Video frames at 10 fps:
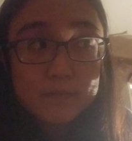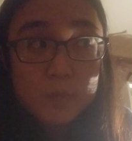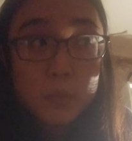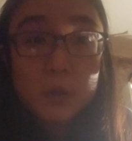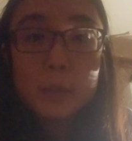
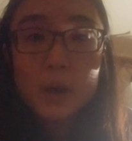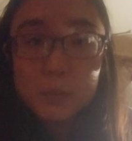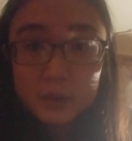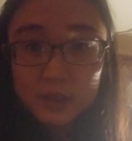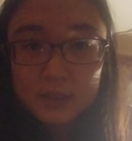But
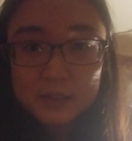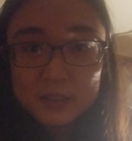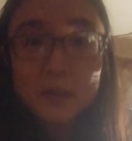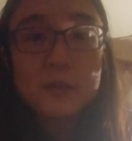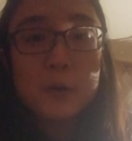pumpkins
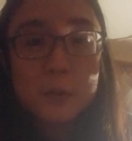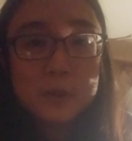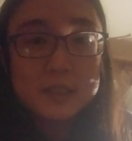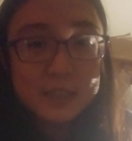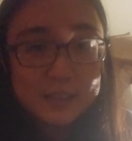have
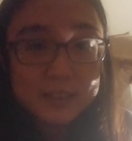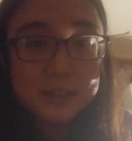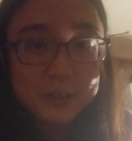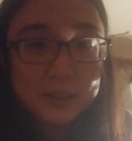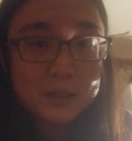always
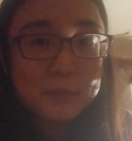tasted good.